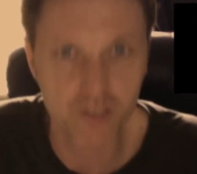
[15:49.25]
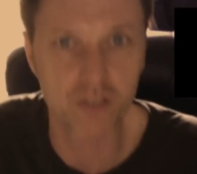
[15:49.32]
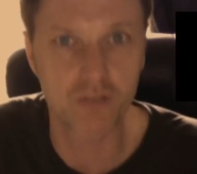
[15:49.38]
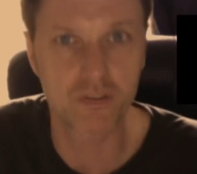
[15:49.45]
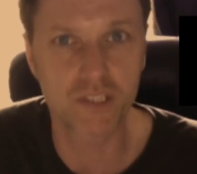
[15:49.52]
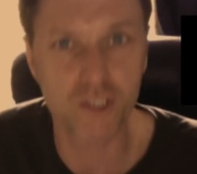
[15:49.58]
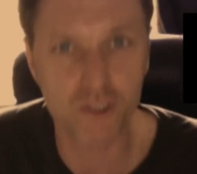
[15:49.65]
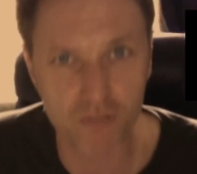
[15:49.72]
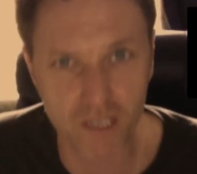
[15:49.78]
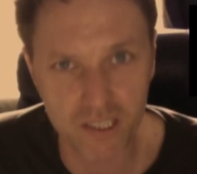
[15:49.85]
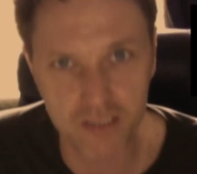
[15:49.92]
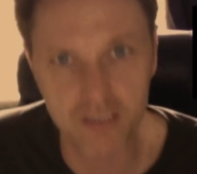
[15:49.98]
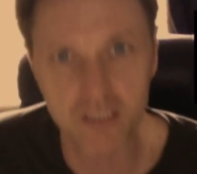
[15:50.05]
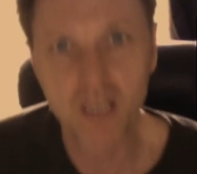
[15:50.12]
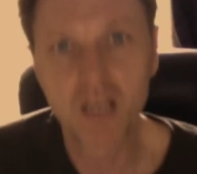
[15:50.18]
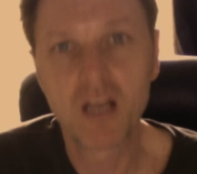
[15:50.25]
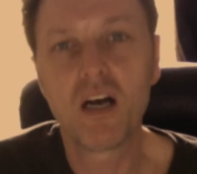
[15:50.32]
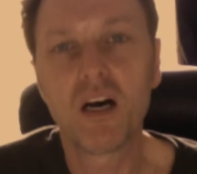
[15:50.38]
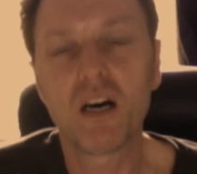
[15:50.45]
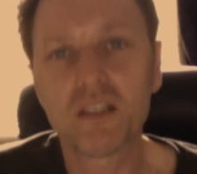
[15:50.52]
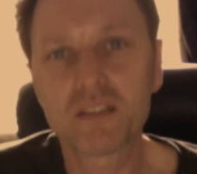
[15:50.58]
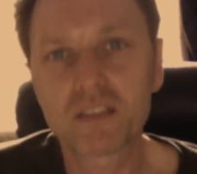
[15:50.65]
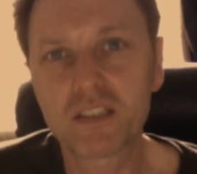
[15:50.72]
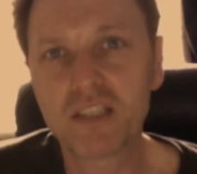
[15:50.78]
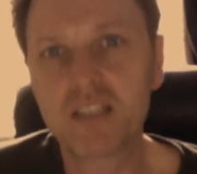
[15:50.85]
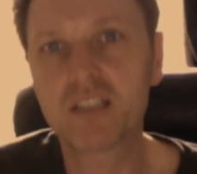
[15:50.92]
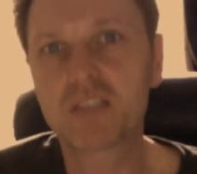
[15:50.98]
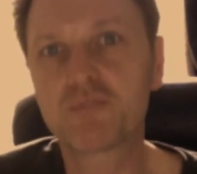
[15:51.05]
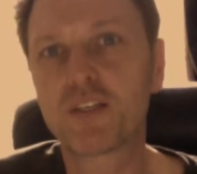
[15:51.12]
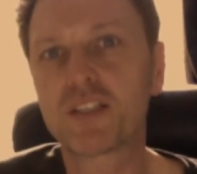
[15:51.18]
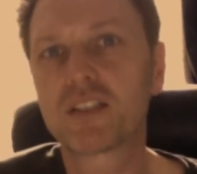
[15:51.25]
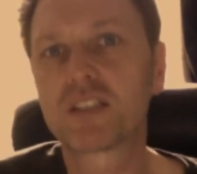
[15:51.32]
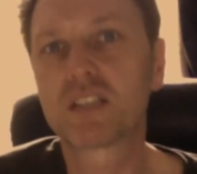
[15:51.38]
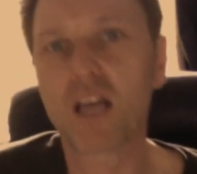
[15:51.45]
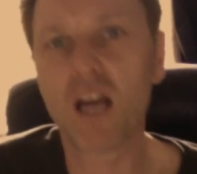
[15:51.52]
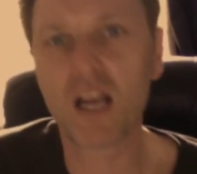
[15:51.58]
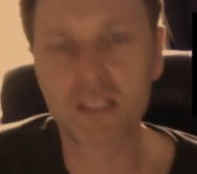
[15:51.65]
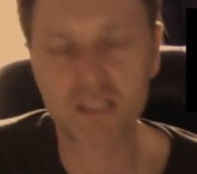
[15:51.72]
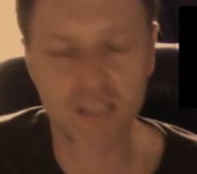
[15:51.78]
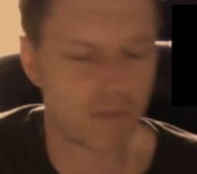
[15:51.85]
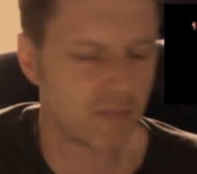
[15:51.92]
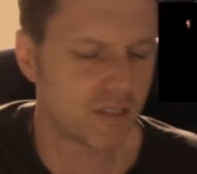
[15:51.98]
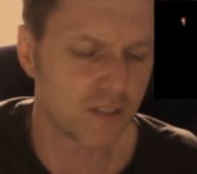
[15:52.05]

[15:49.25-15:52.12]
your interest underneath these fantastic,